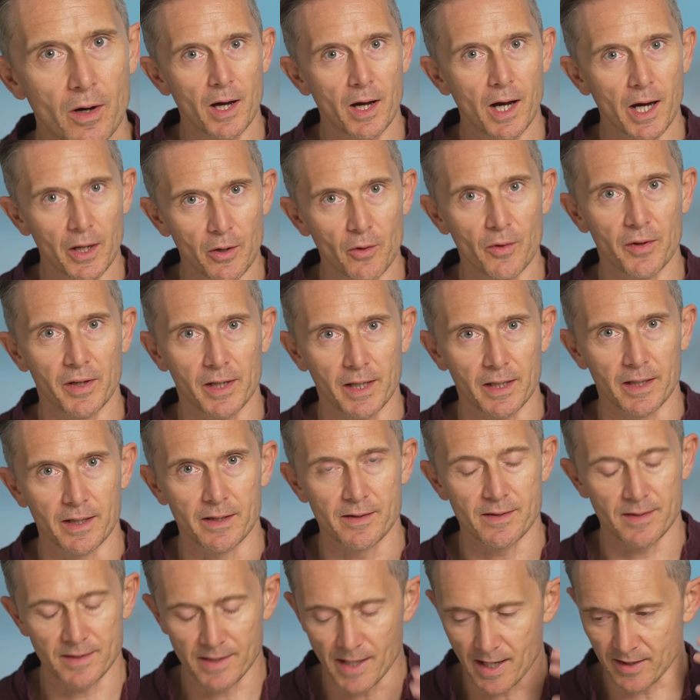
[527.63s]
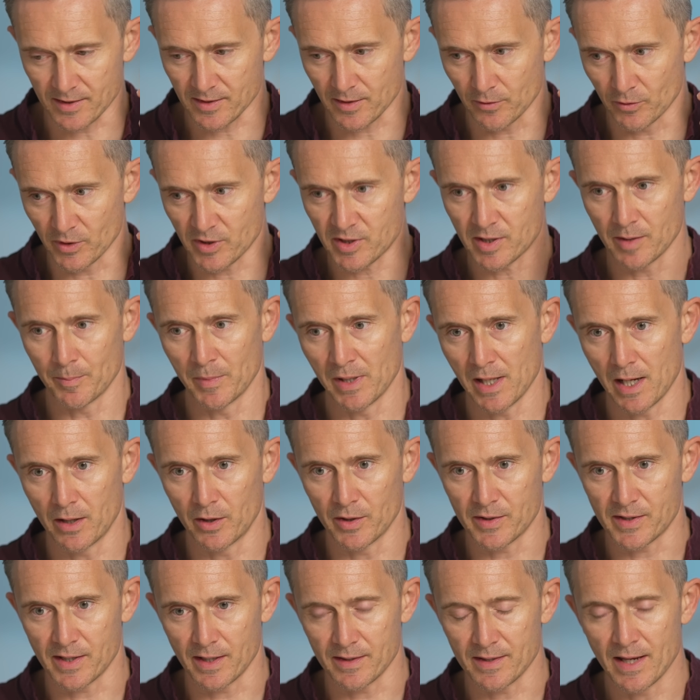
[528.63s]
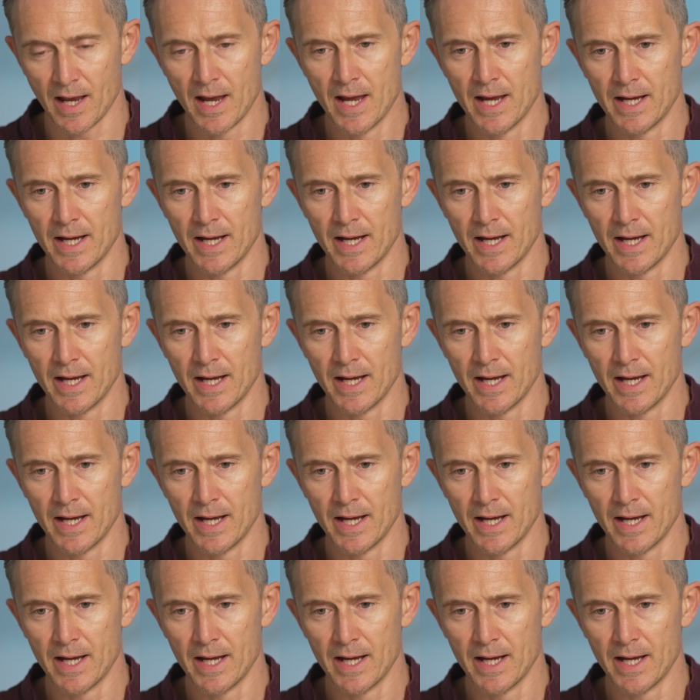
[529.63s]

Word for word: I don't think it is. Yes, there are similarities.